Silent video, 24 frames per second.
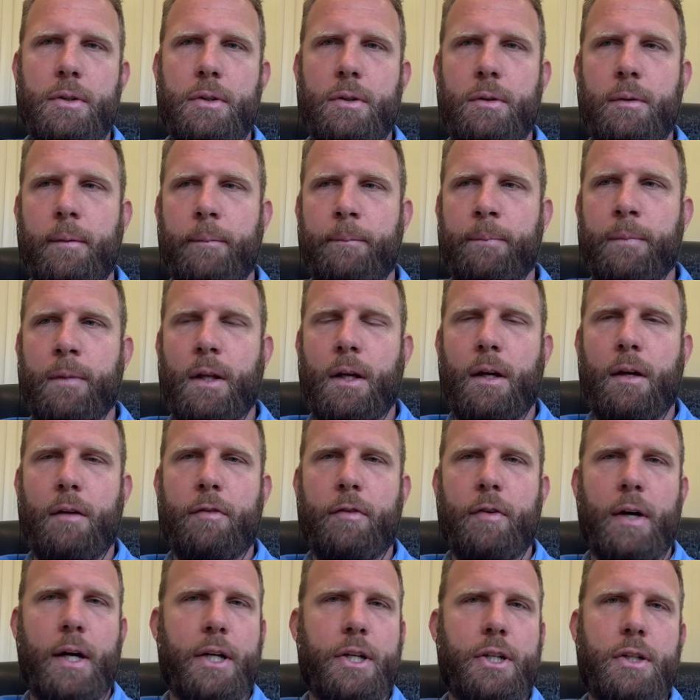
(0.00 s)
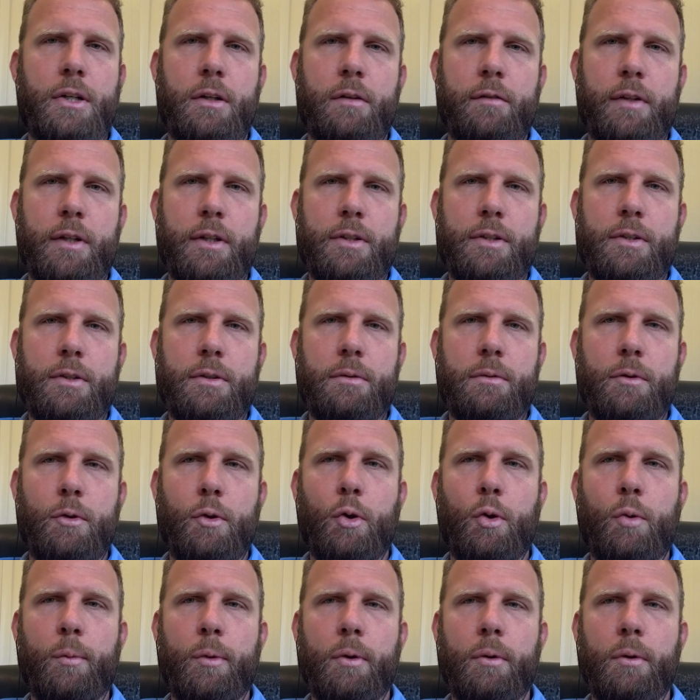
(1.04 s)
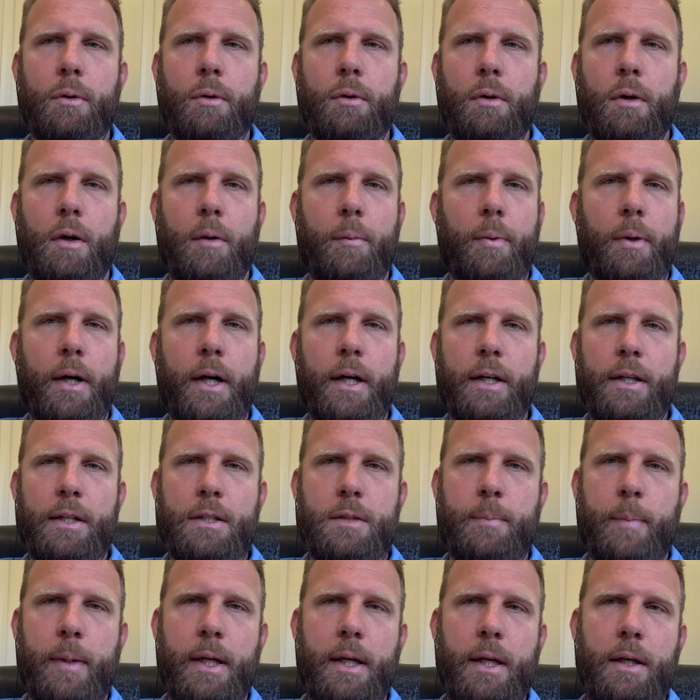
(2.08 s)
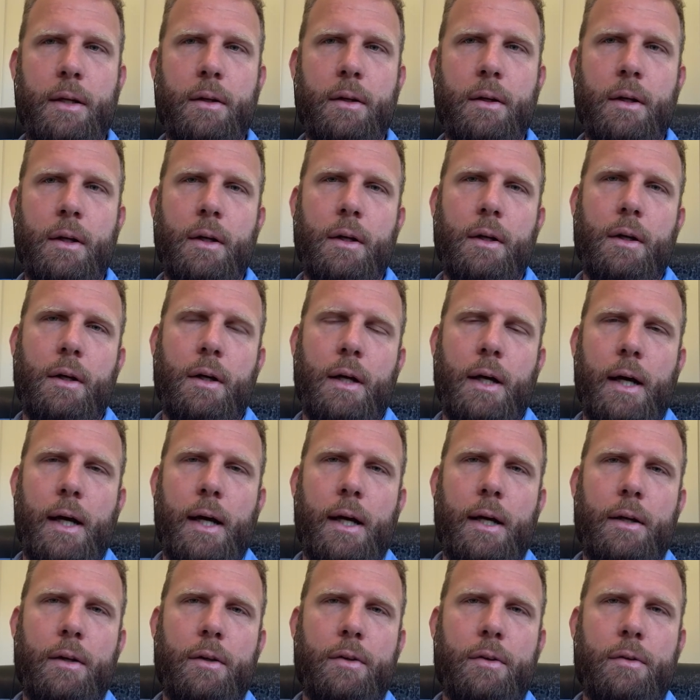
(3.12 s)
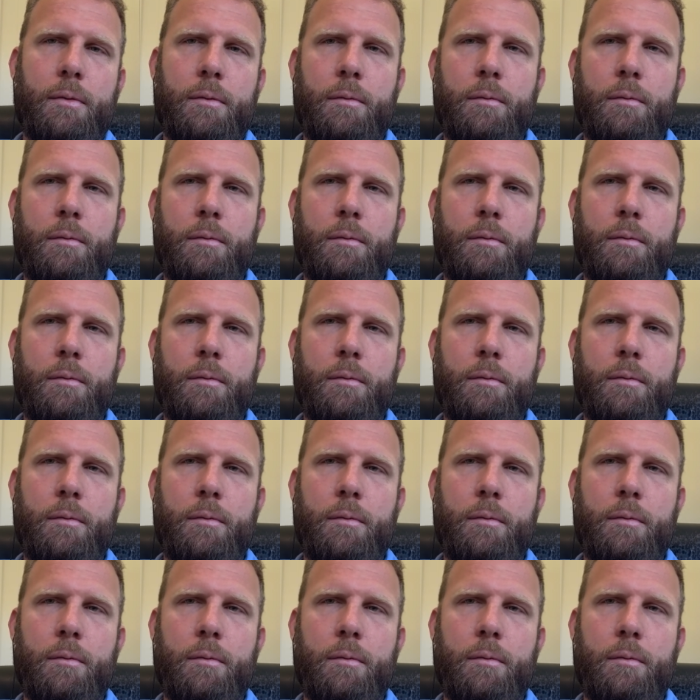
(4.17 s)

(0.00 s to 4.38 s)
to a fraction of its normal operating speed, and